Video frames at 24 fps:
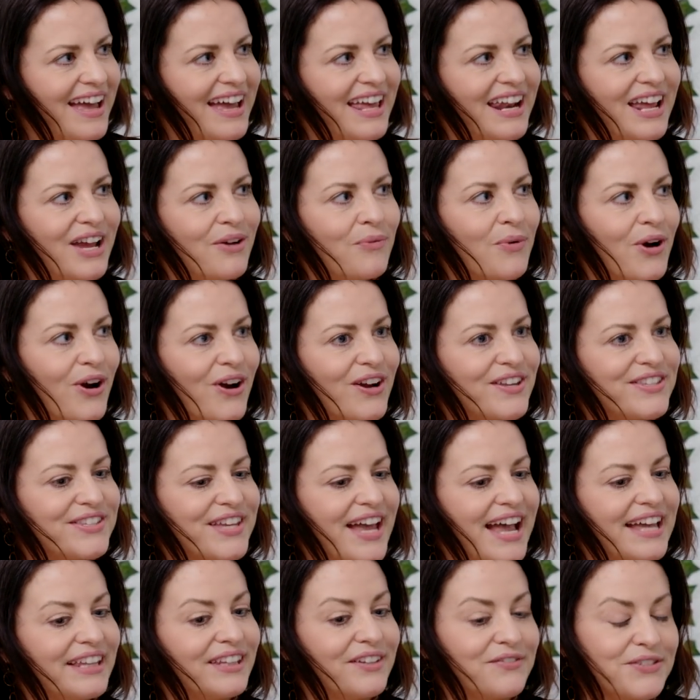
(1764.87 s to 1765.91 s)
and I worked,
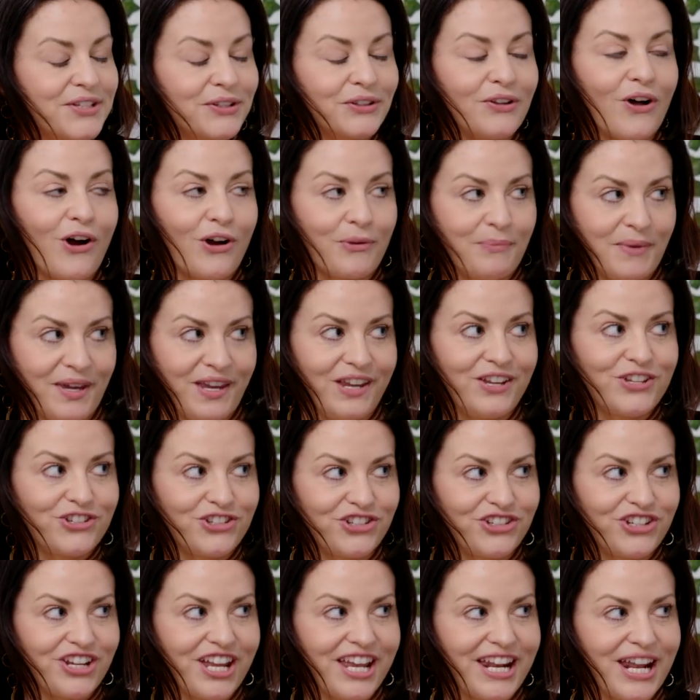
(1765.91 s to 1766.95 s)
I lived in Long Beach,